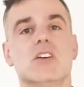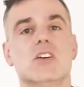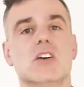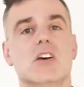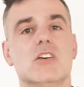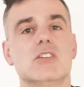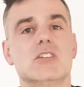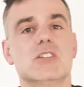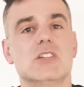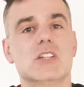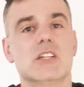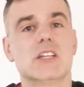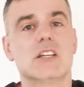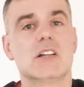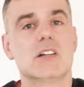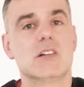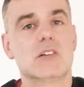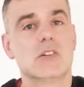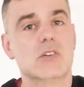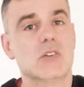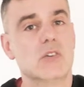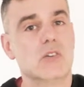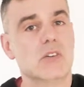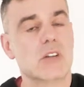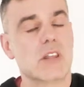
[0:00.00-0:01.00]
going to
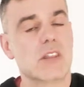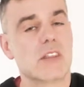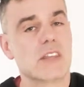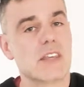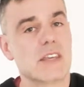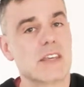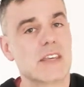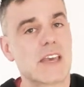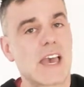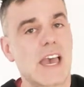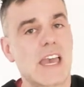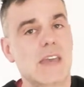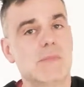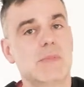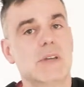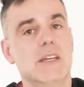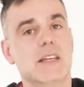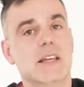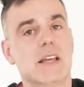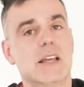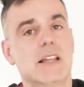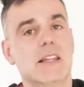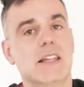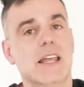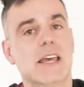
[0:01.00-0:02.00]
include the
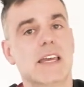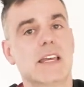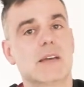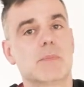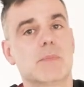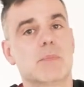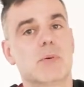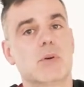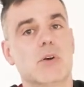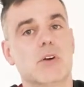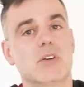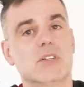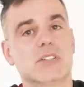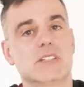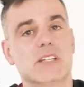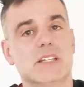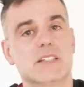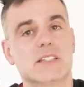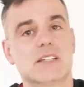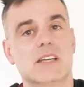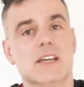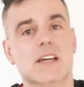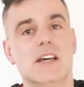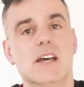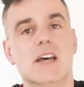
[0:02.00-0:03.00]
Kaby Lake
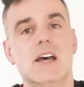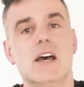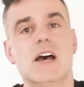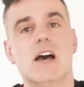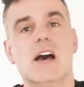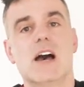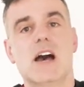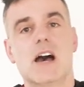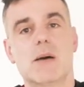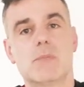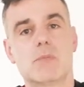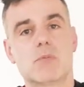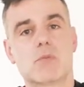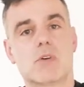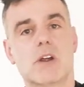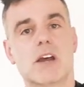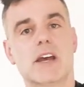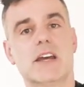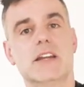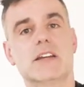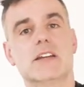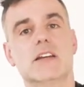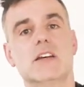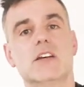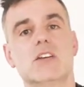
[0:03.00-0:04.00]
processor
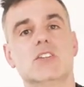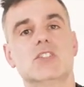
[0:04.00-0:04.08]
upgrade.